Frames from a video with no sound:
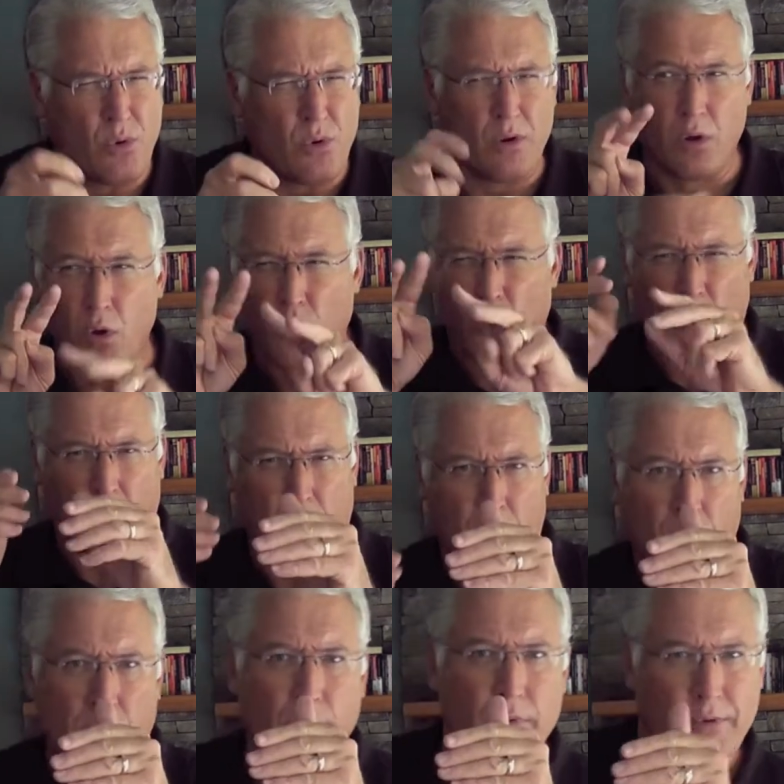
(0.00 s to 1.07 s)
and we think, oh,
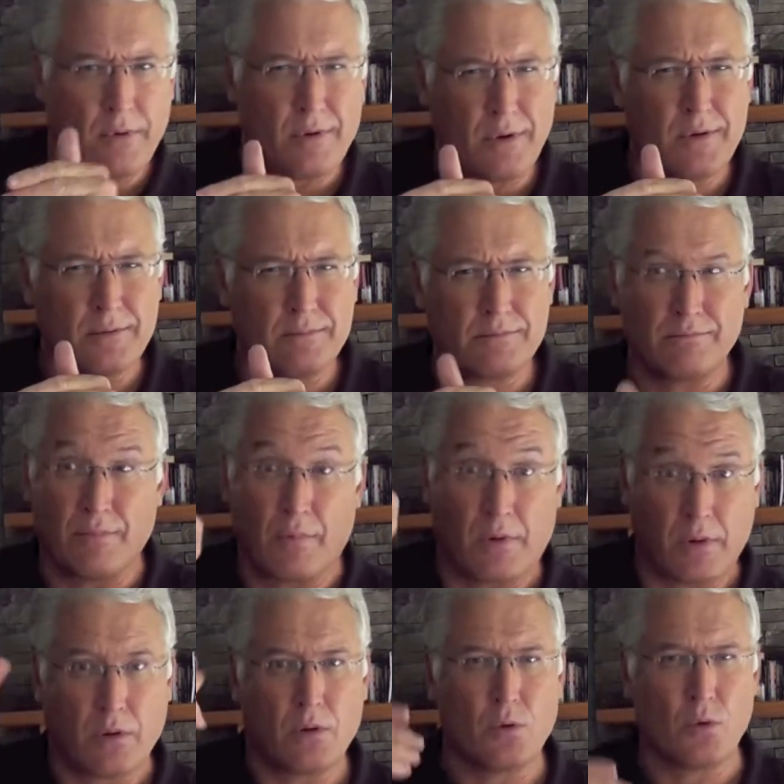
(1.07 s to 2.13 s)
things are so hard, it's
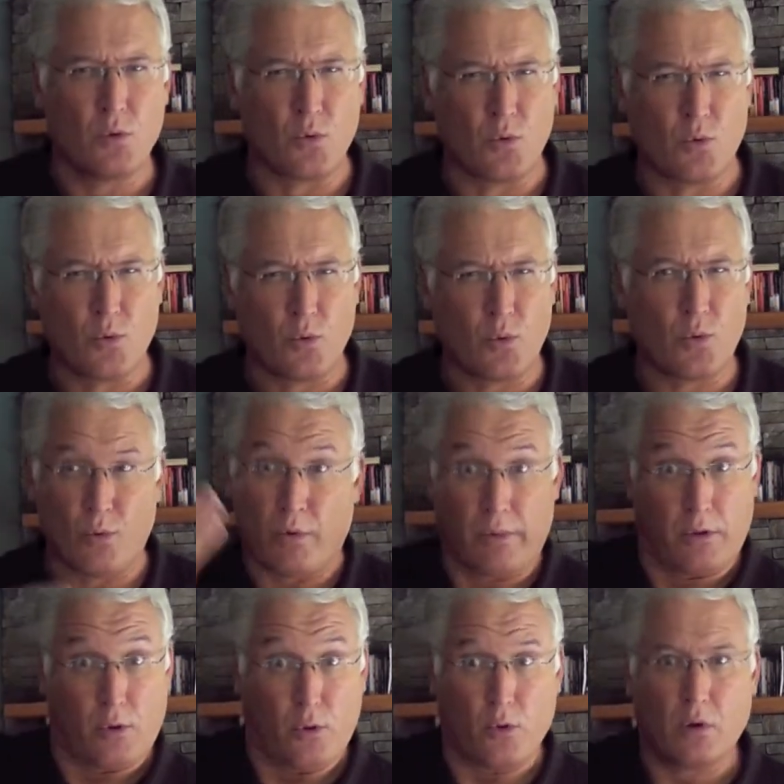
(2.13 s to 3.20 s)
hard to see past
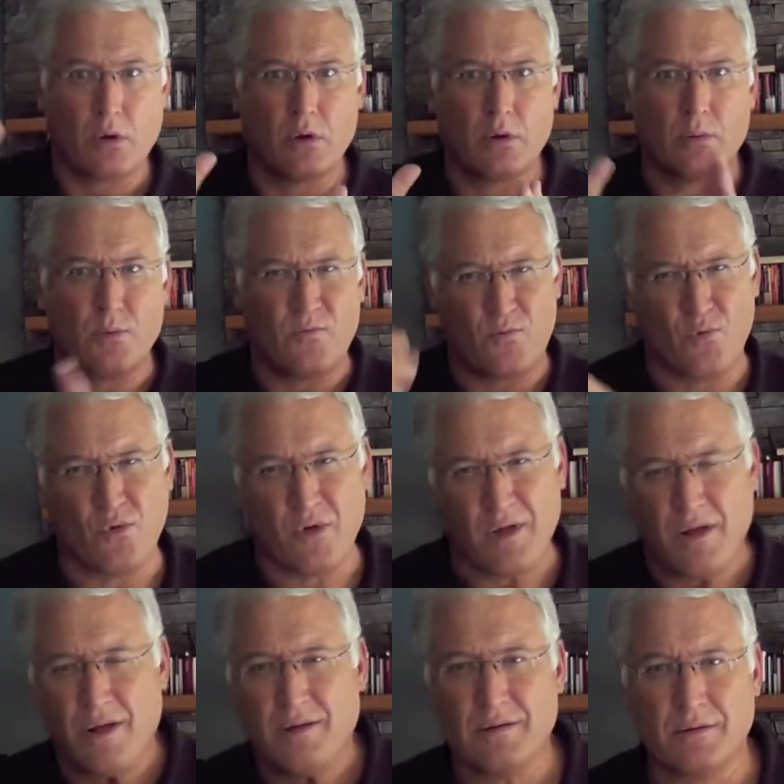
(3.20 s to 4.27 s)
it. It's hard for us to
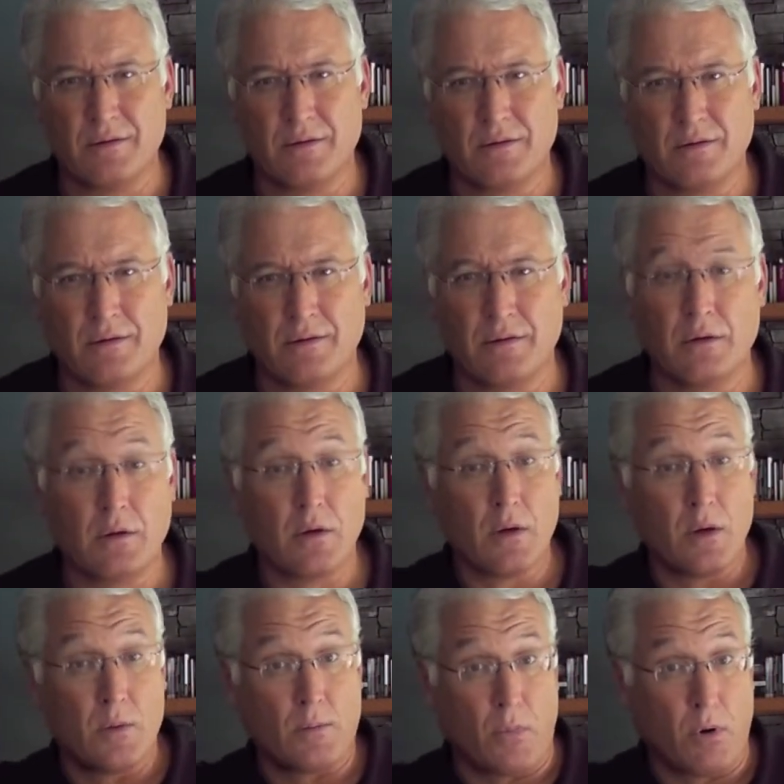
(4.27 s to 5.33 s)
focus on the future and
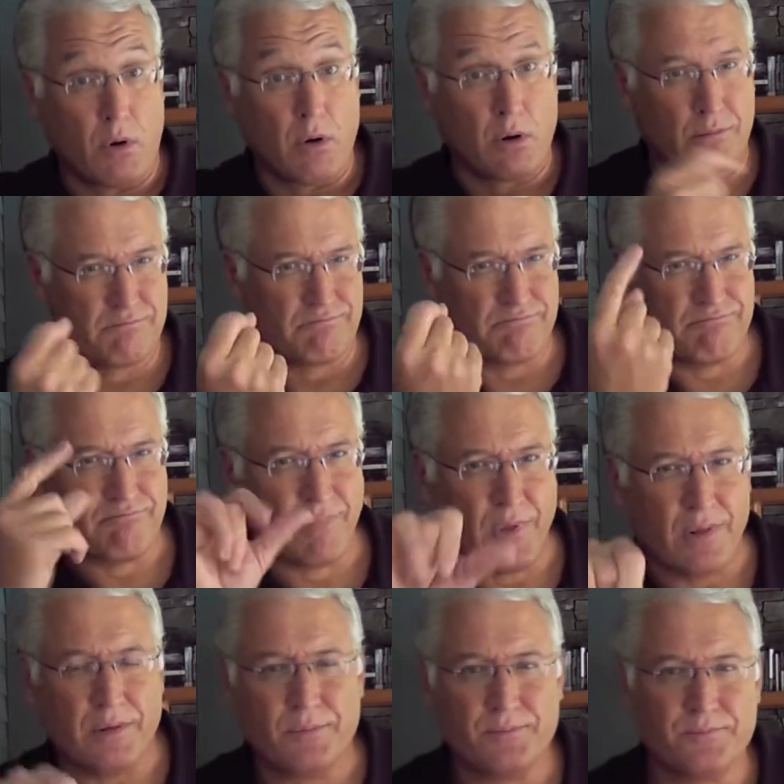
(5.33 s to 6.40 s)
on God. But
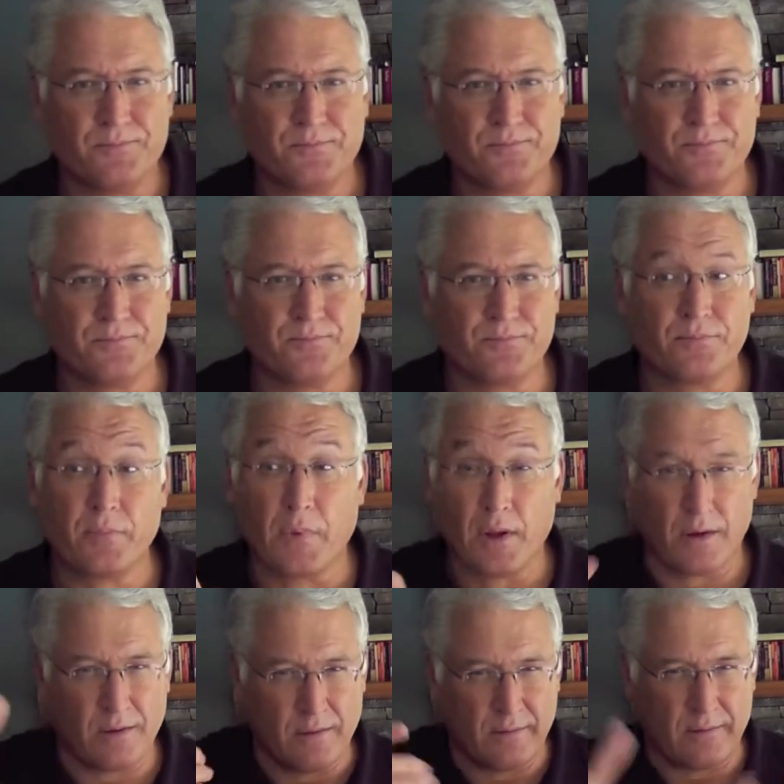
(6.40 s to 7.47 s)
Paul understood
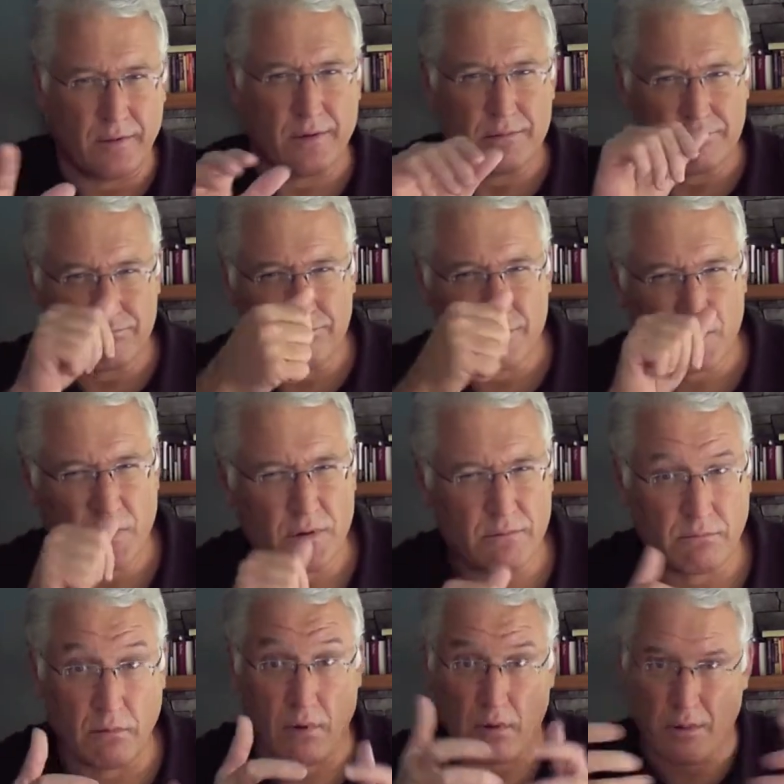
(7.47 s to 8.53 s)
this.
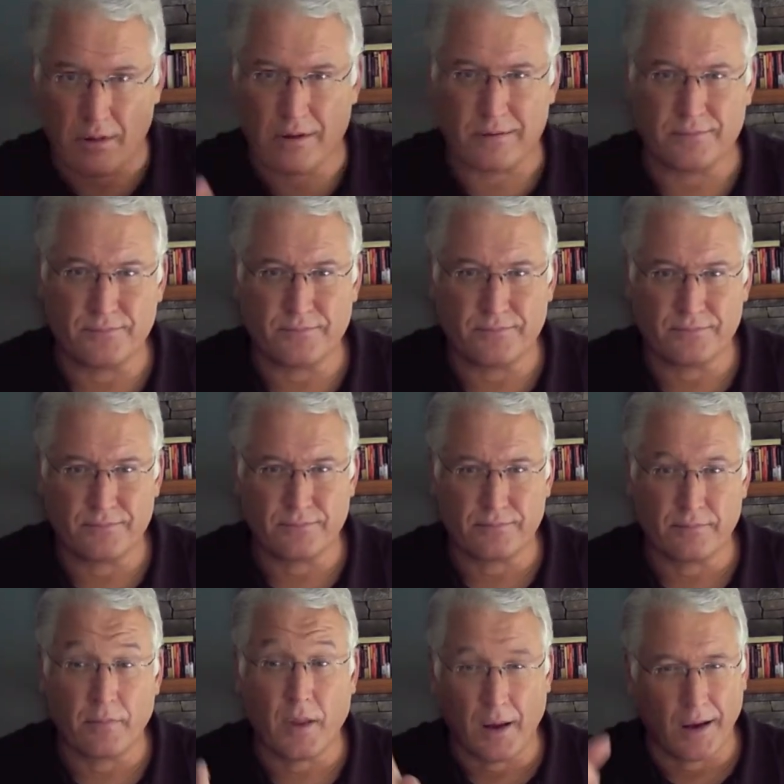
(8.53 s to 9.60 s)
He suffered
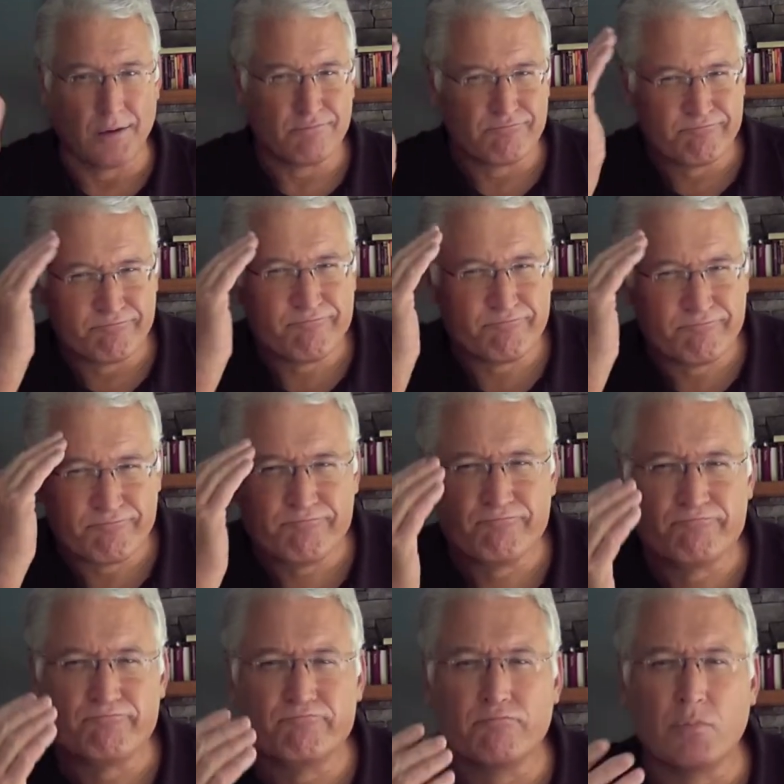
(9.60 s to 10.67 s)
much.
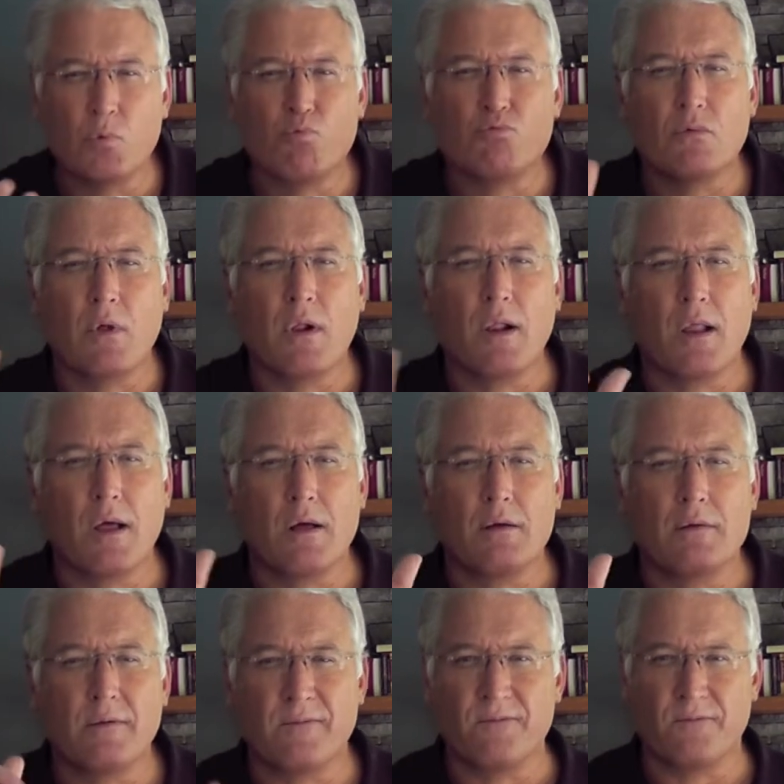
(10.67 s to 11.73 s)
Paul knew what it
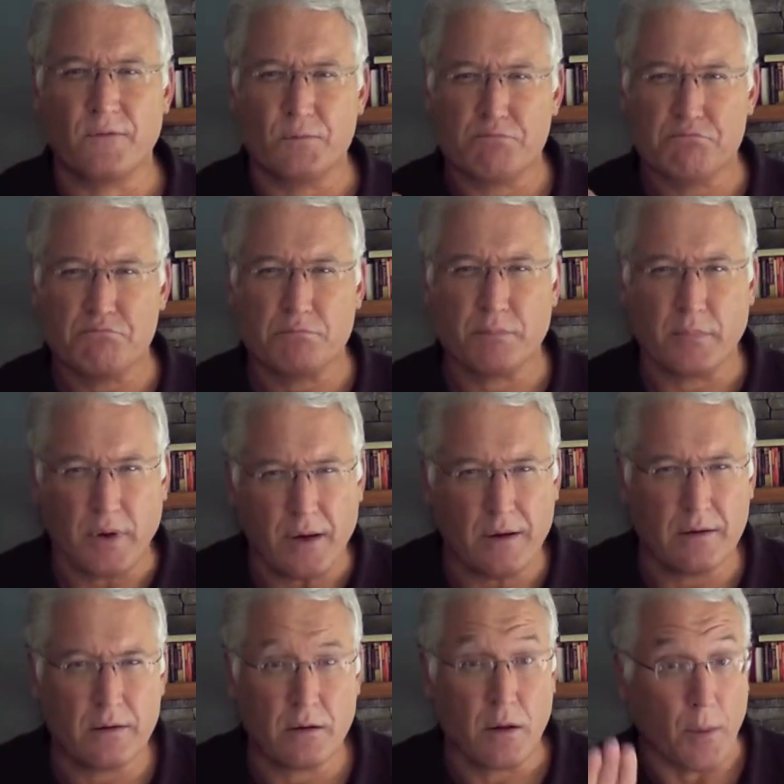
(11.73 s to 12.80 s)
was like to
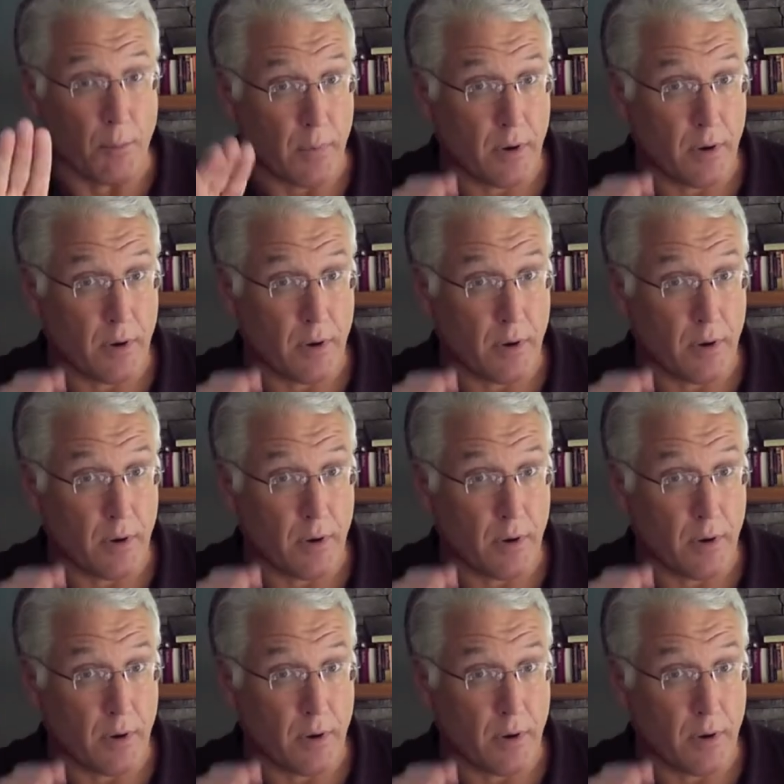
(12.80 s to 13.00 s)
hurt.